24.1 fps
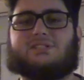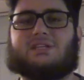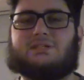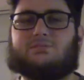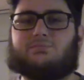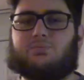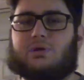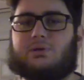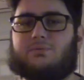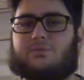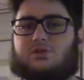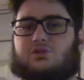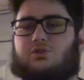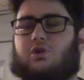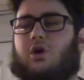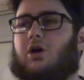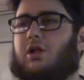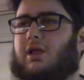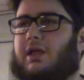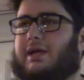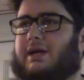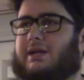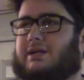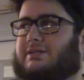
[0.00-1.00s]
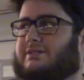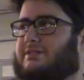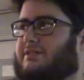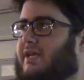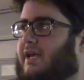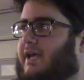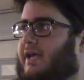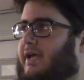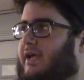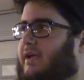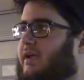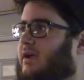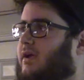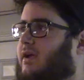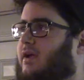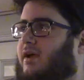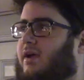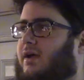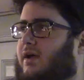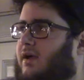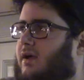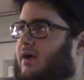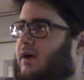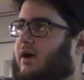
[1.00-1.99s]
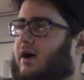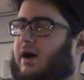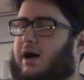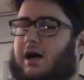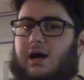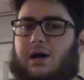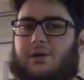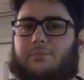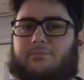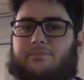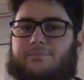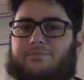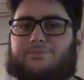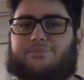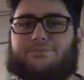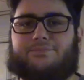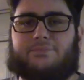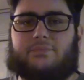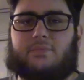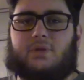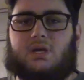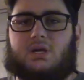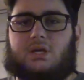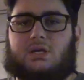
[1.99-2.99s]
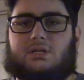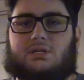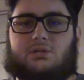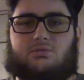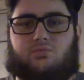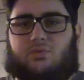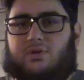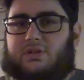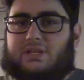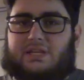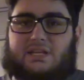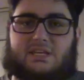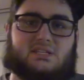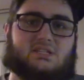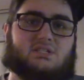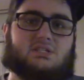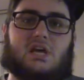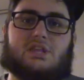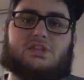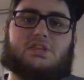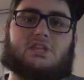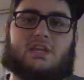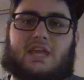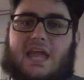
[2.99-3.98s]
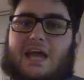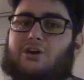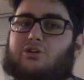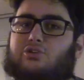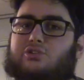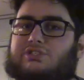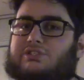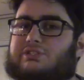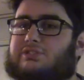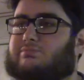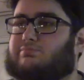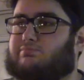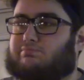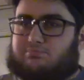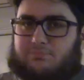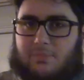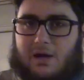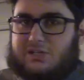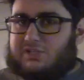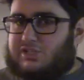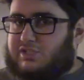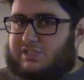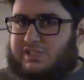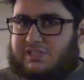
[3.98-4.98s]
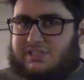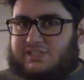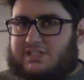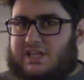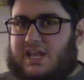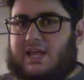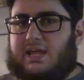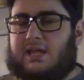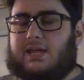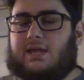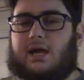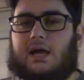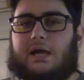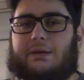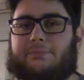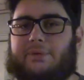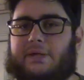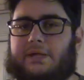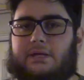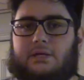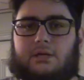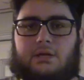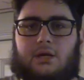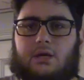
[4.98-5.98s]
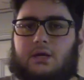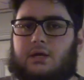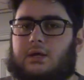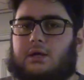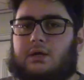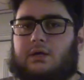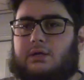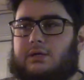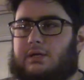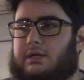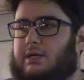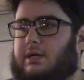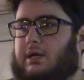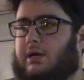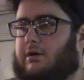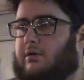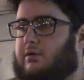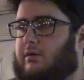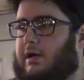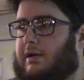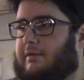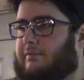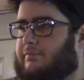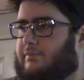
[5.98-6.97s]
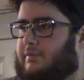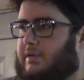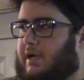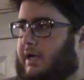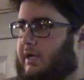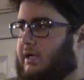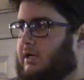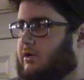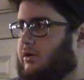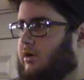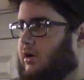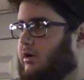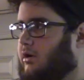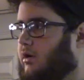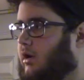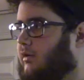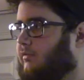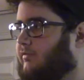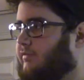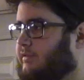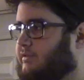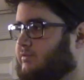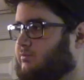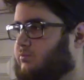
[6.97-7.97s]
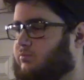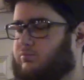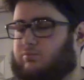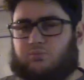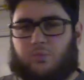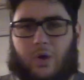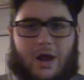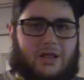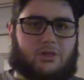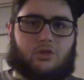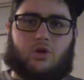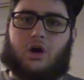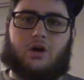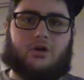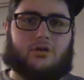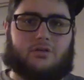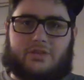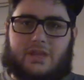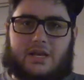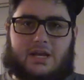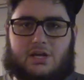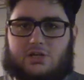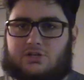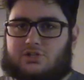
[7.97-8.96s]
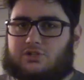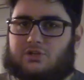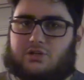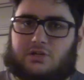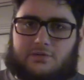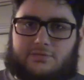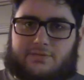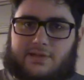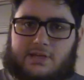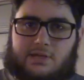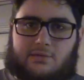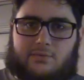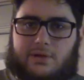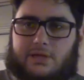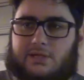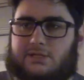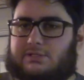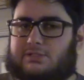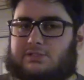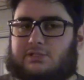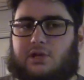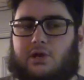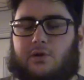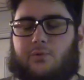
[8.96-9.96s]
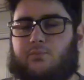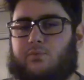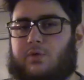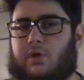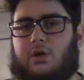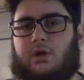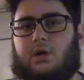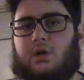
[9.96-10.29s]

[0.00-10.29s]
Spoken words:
that's pretty much all I gotta say. There really is nothing else much to say. I mean, you know, I've kind of gone off as way longer than I should have anyways, so